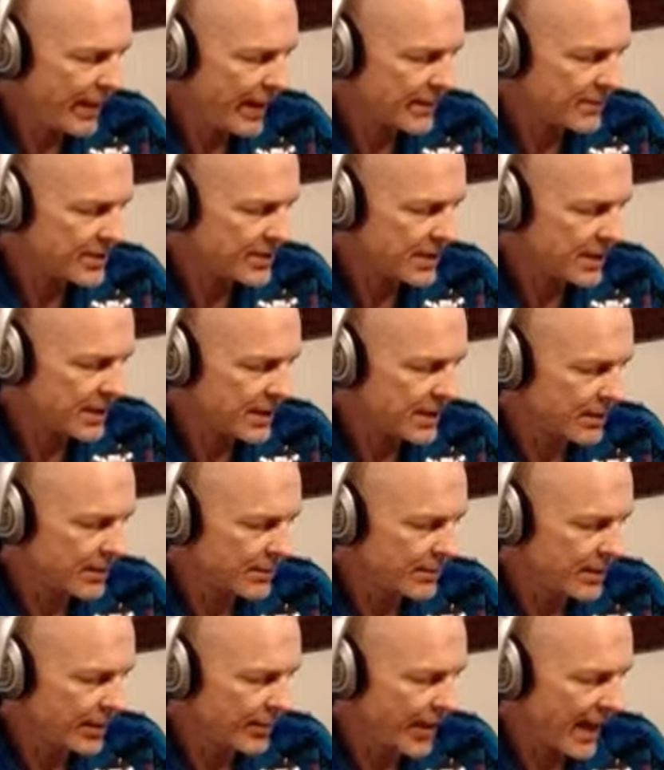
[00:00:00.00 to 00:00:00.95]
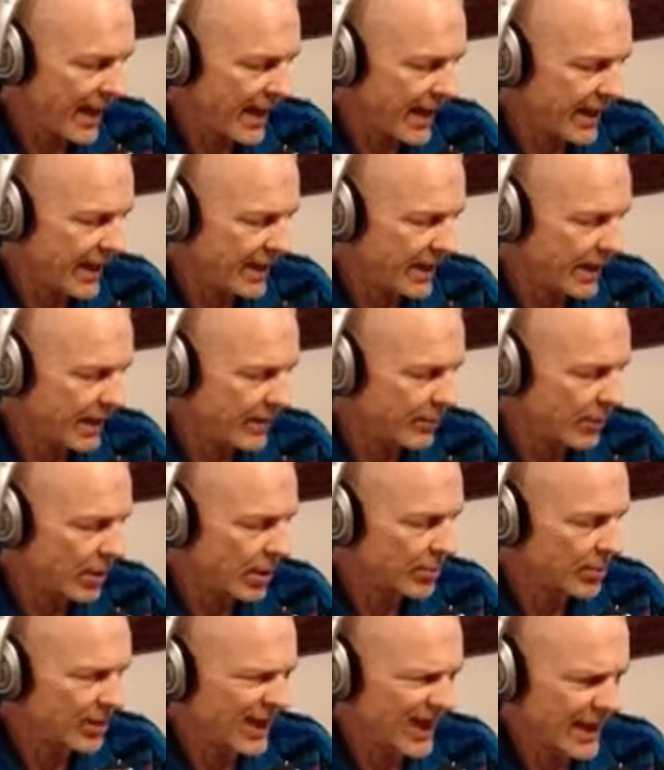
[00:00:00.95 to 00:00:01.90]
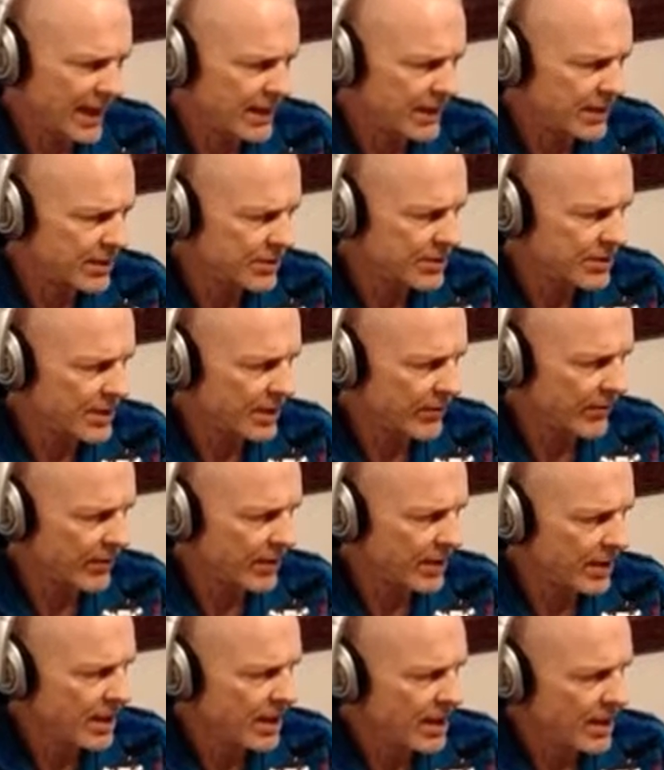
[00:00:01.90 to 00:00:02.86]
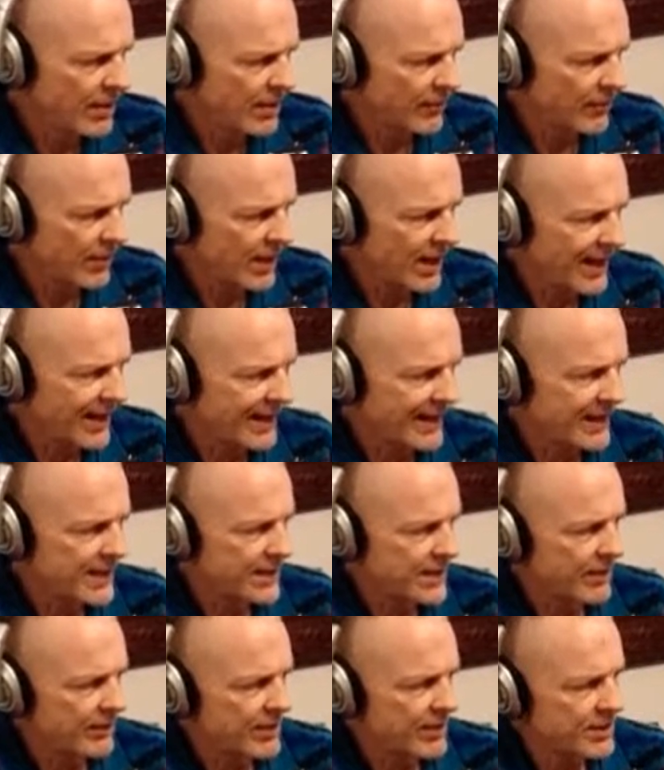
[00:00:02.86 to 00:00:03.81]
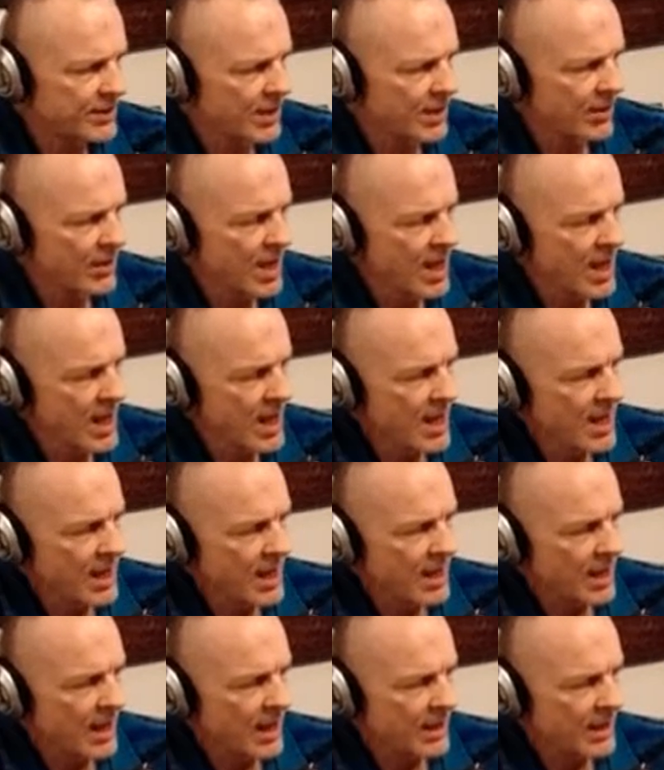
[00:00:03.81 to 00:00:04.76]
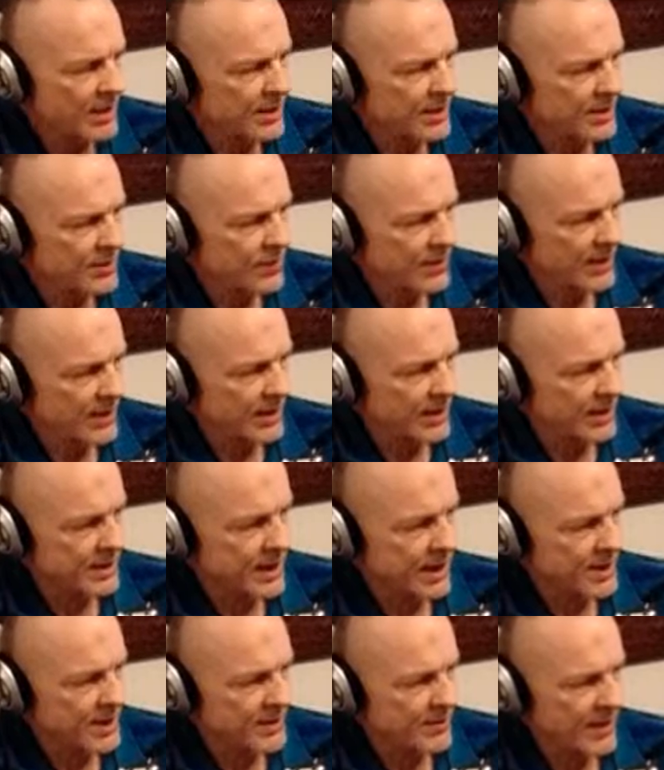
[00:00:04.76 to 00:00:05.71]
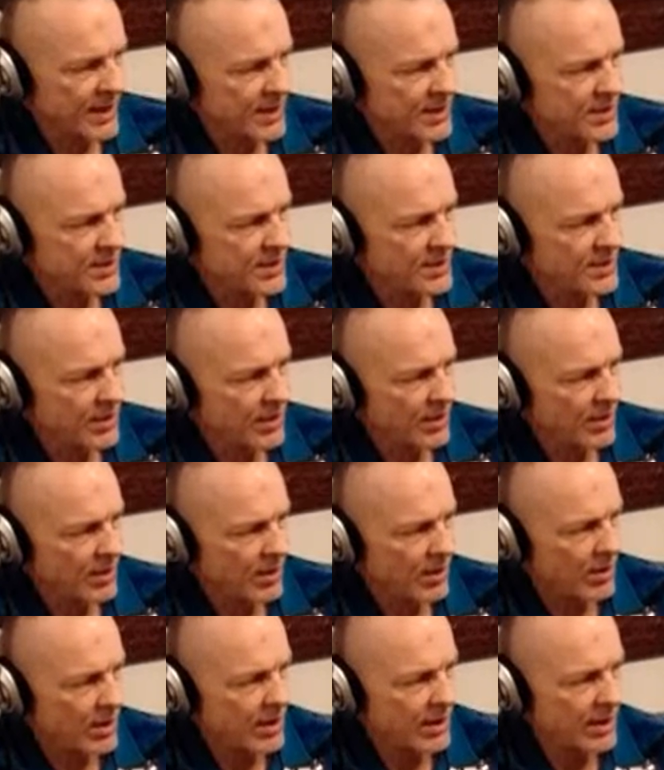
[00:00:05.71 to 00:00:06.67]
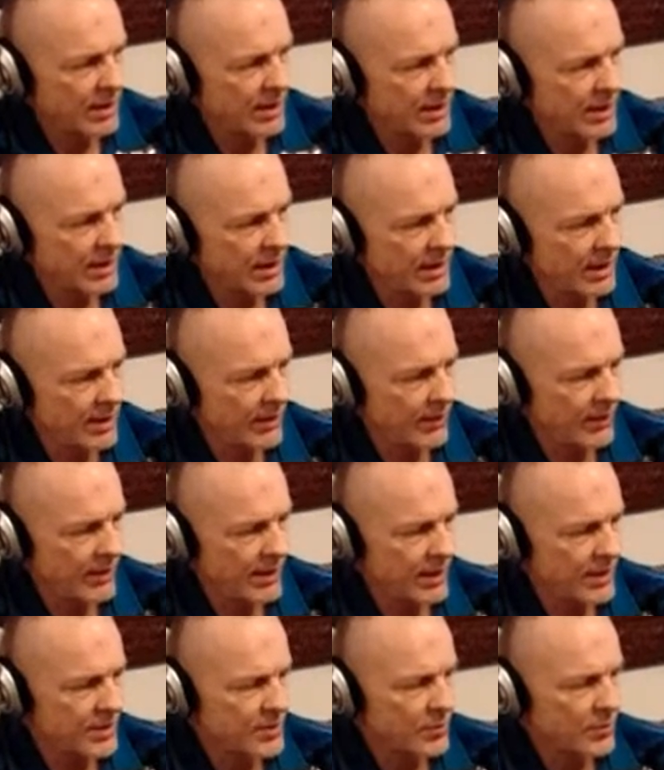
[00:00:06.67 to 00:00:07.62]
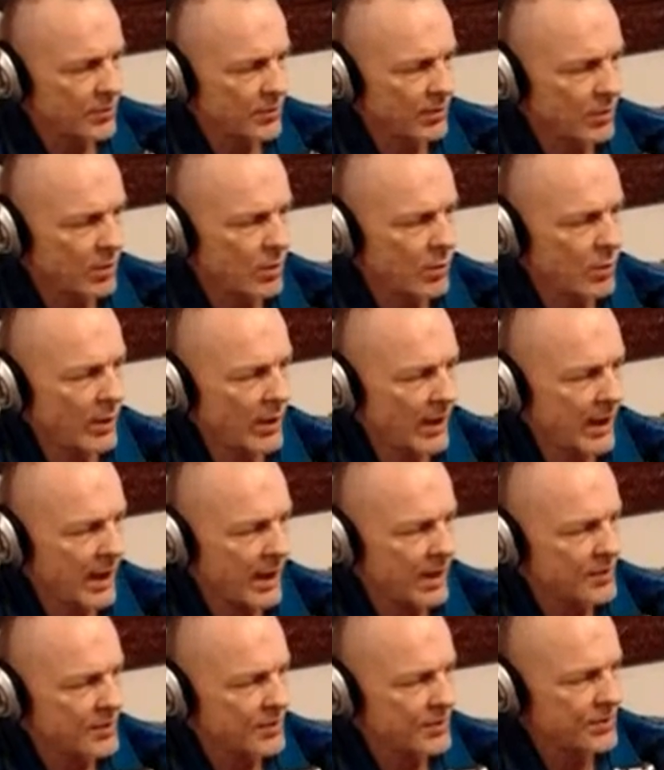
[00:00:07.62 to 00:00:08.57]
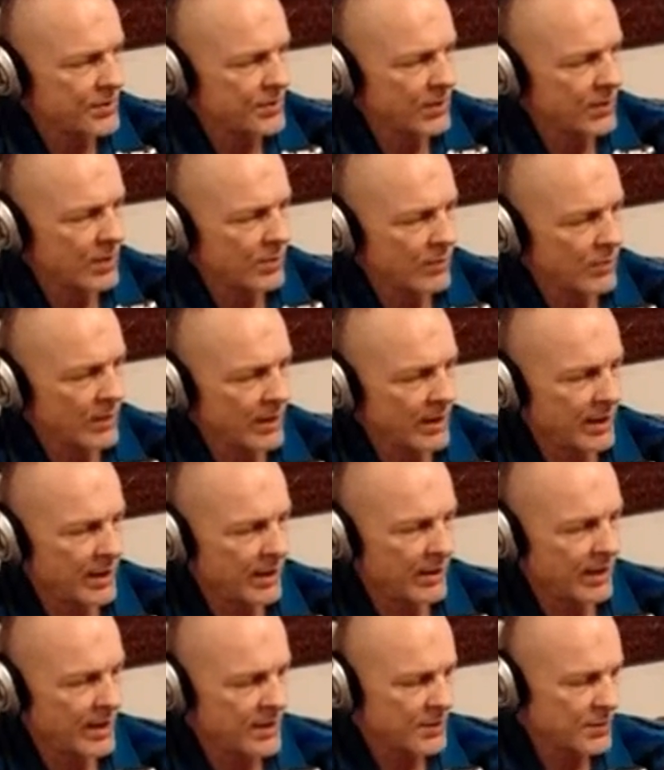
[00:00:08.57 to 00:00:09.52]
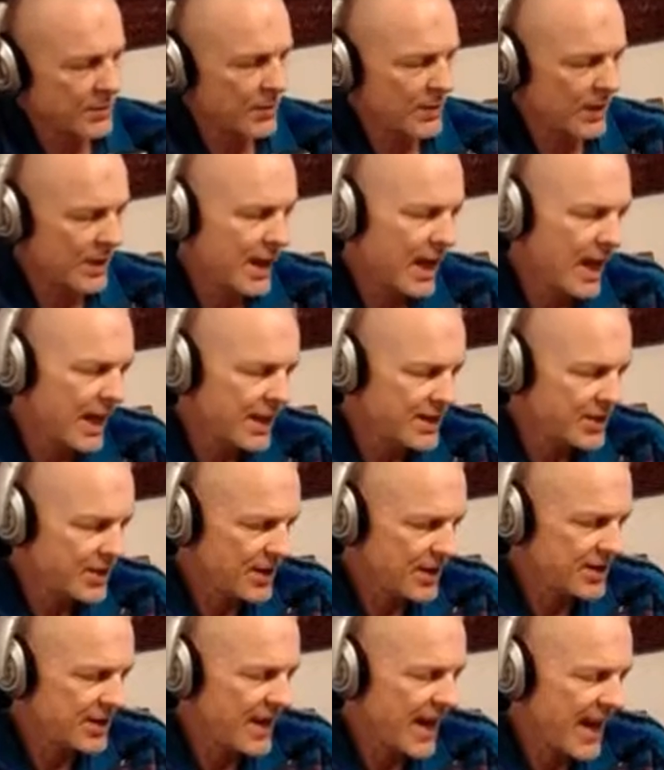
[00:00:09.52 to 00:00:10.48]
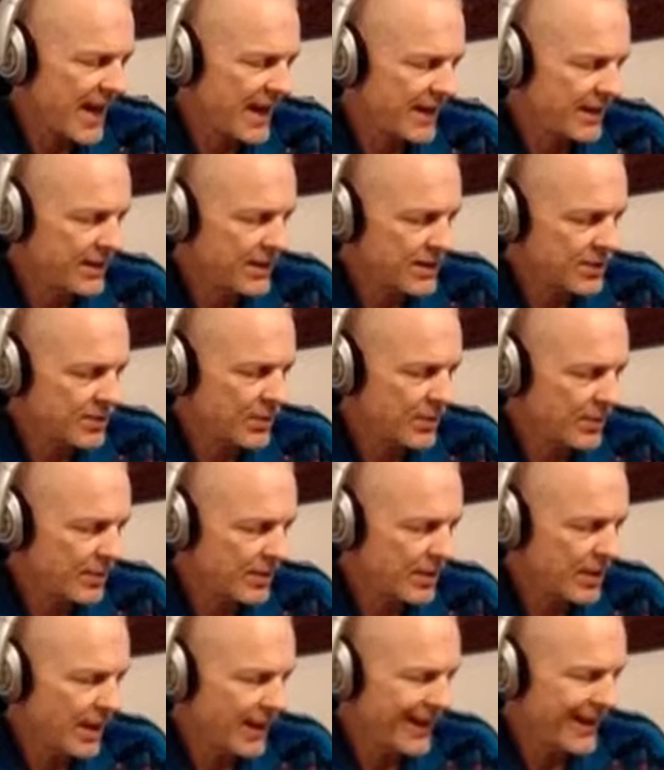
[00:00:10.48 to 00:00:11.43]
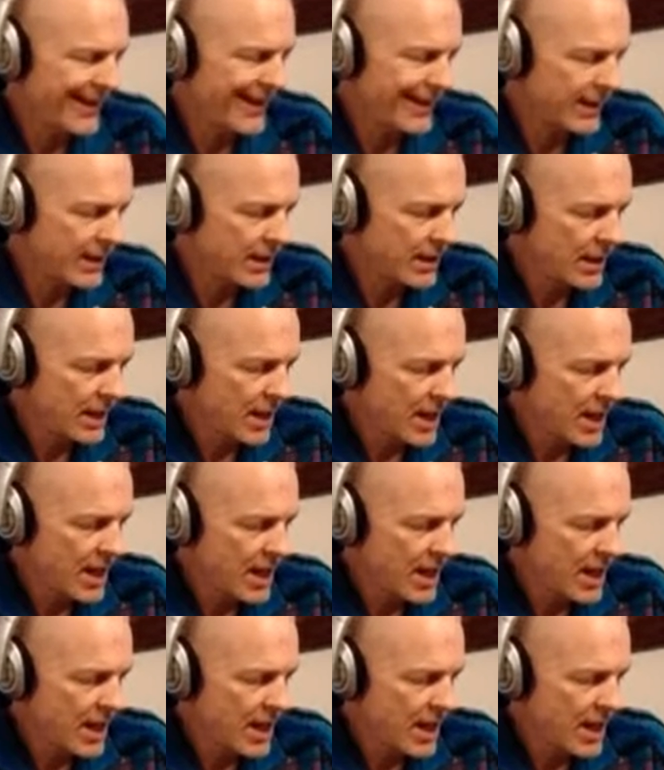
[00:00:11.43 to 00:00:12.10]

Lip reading: pepsin, papain, and bromelain. There's different varieties of it. So I just wanted to touch base on these real quick. I'll start with this one. I just added this one in